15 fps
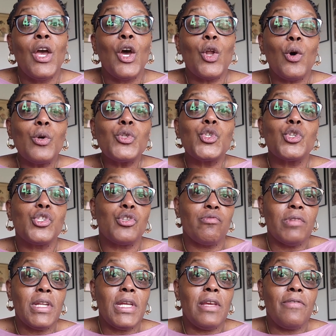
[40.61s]
and also to
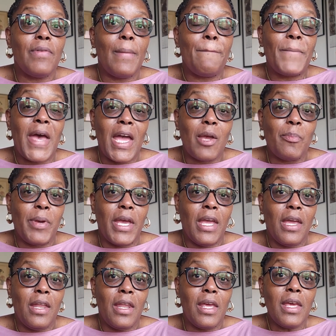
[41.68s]
relieve back
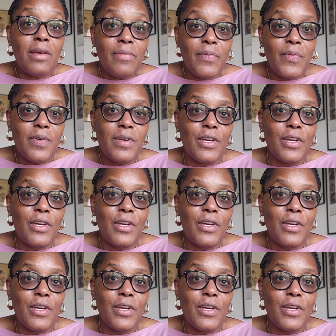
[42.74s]
pain if